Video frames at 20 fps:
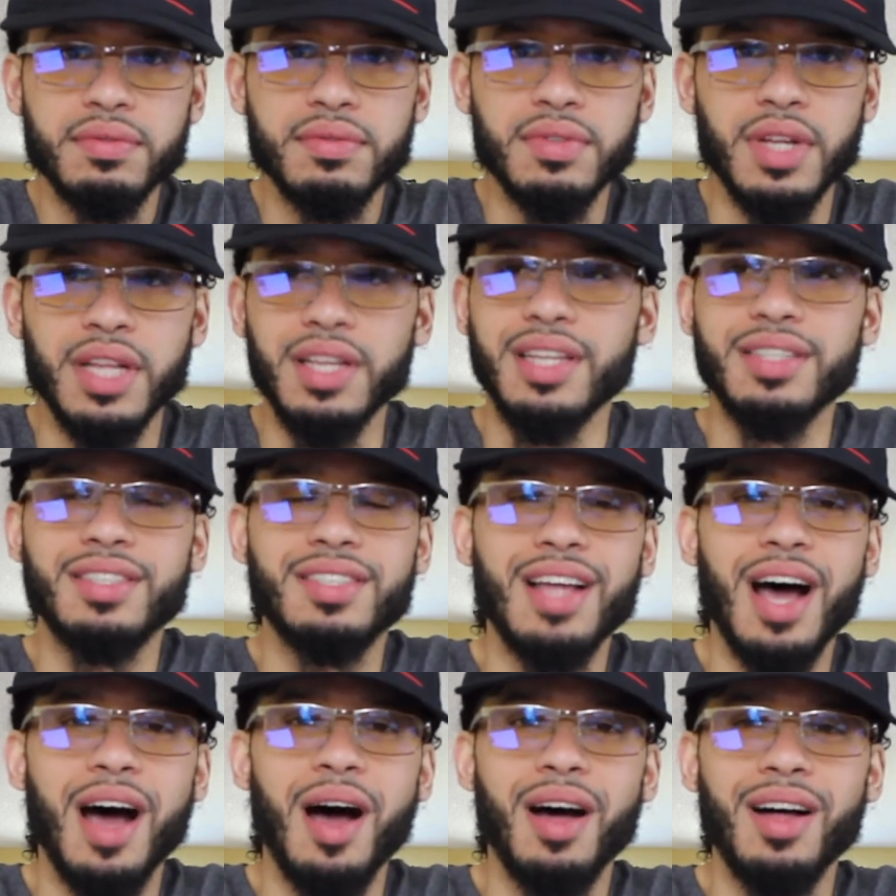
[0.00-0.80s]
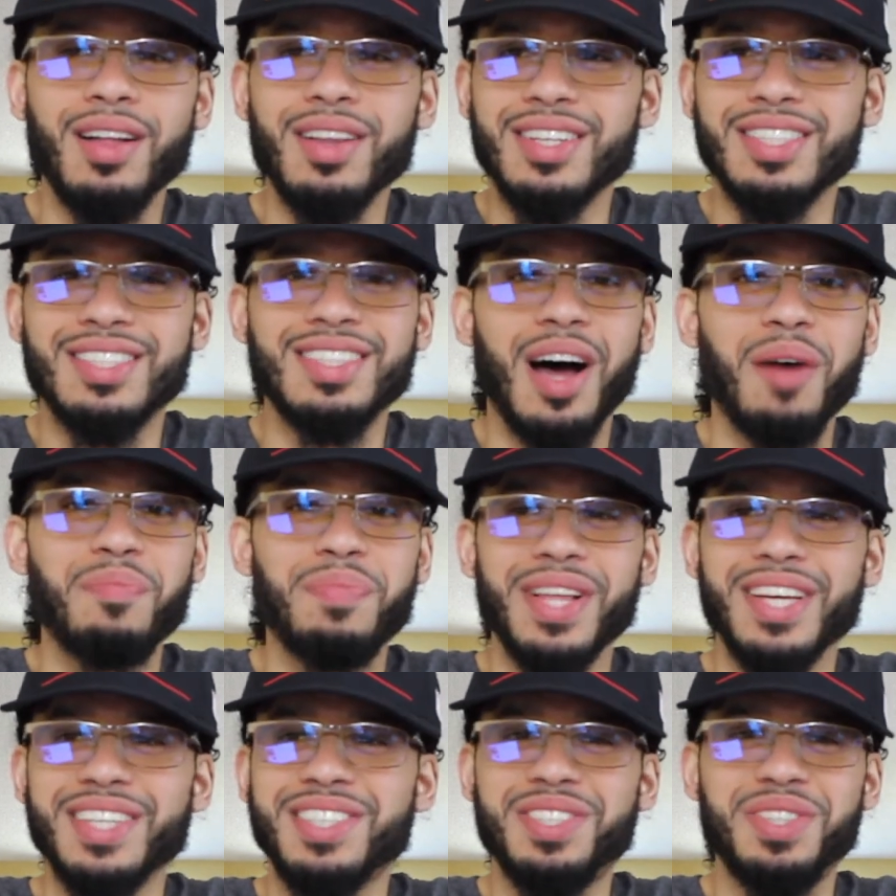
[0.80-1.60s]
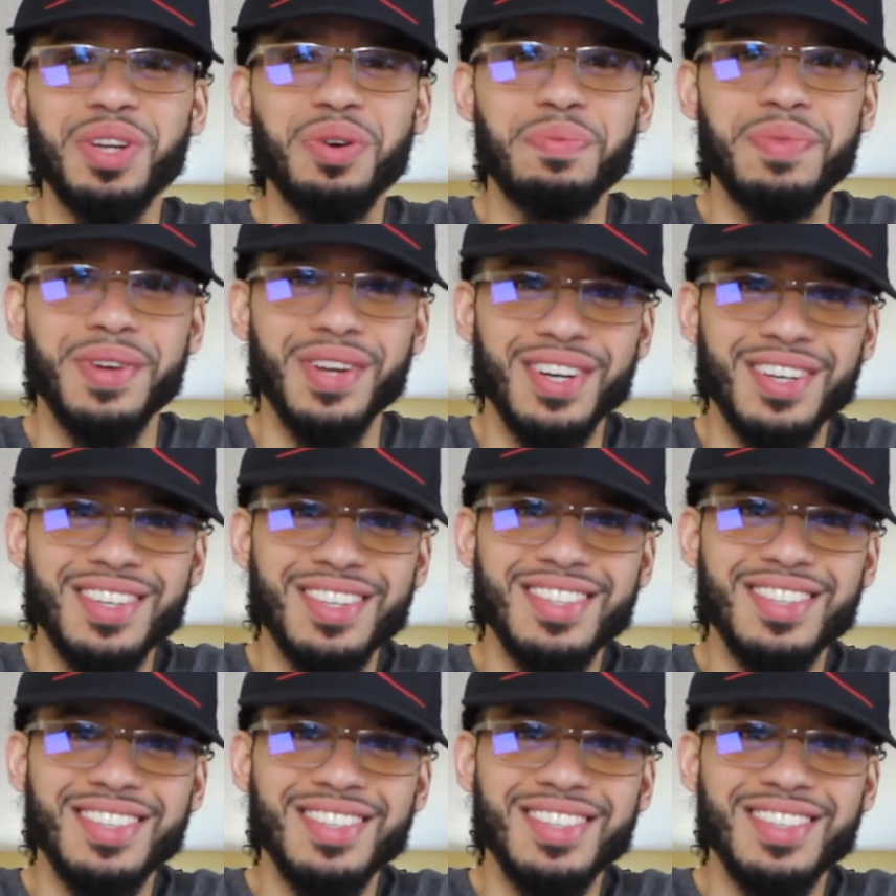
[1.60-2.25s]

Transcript: But let's not play stupid.